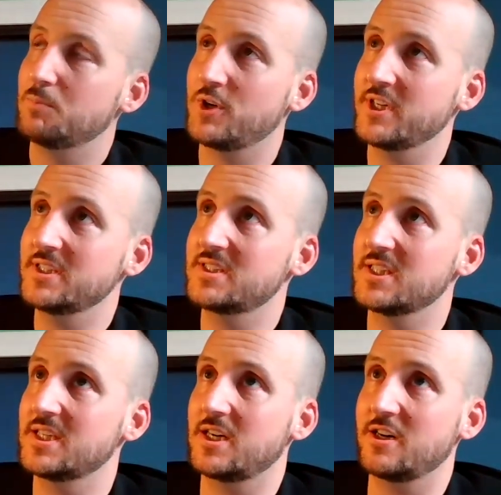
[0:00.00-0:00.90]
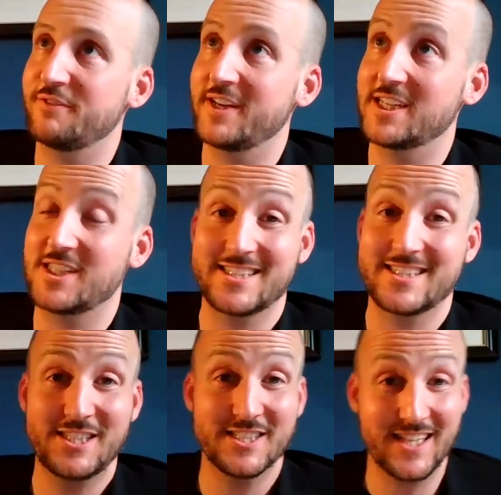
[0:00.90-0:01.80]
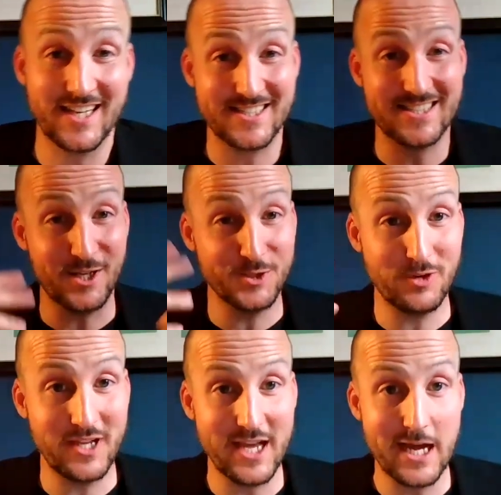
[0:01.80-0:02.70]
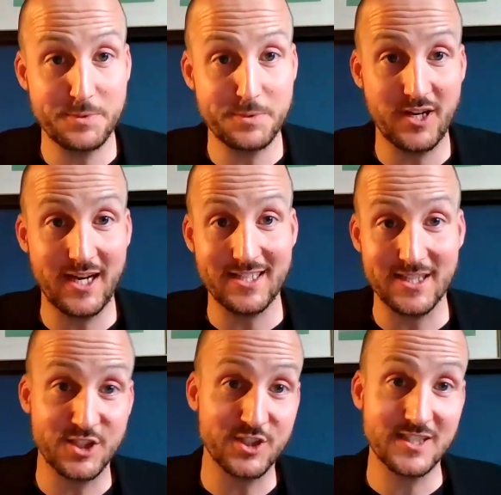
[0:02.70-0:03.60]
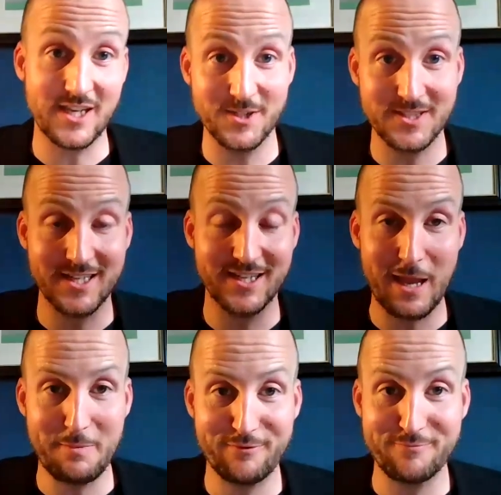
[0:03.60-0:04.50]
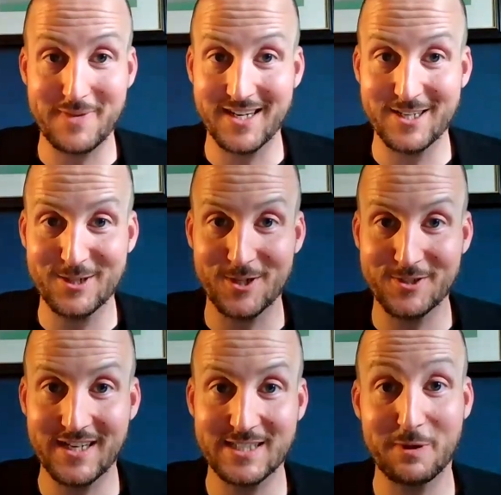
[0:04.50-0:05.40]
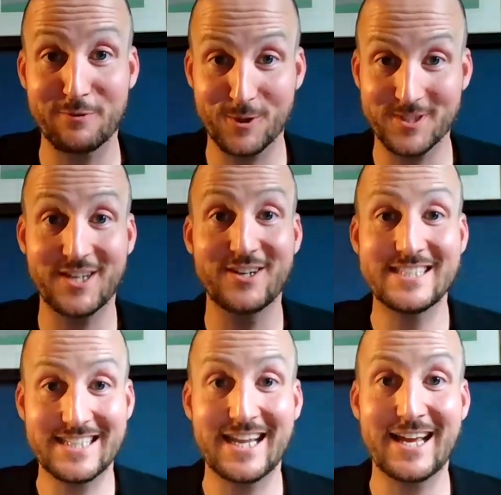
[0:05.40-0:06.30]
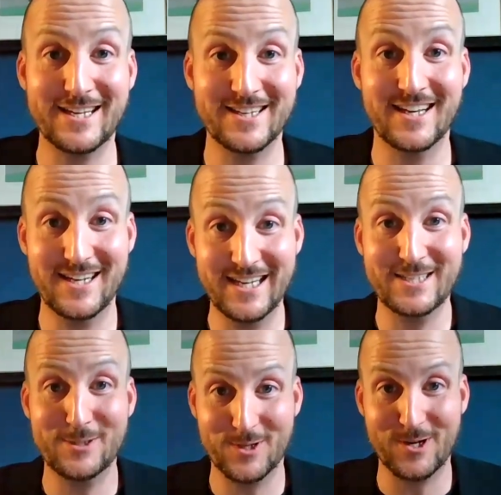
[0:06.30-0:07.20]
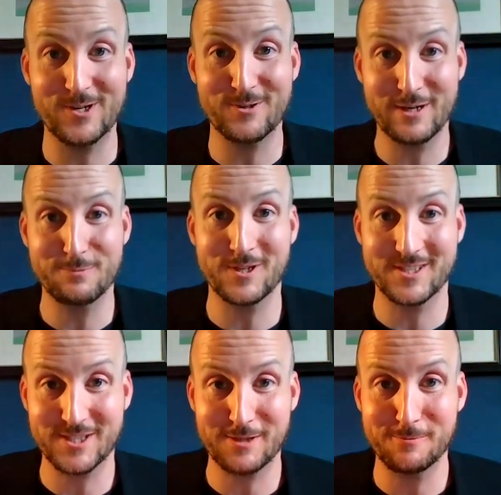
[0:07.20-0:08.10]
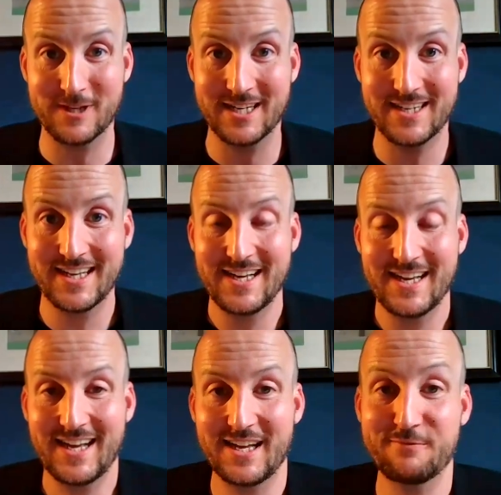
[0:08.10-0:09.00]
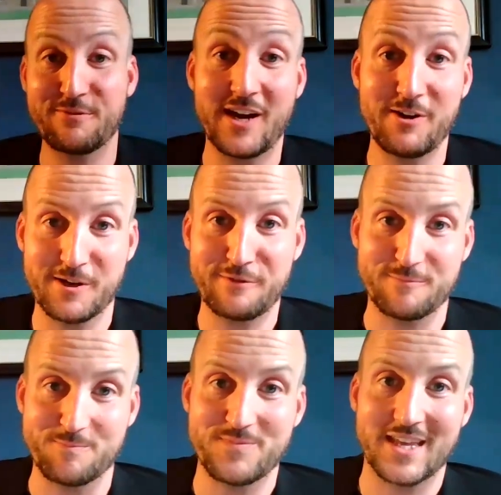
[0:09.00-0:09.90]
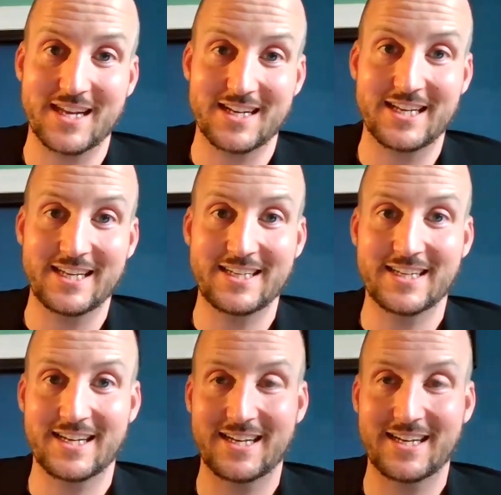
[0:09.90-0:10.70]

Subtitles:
point on financialization is that it sounds really abstract. It just sounds like a game of money and contracts, but of course there is a link to the concrete world somewhere. And very often that link,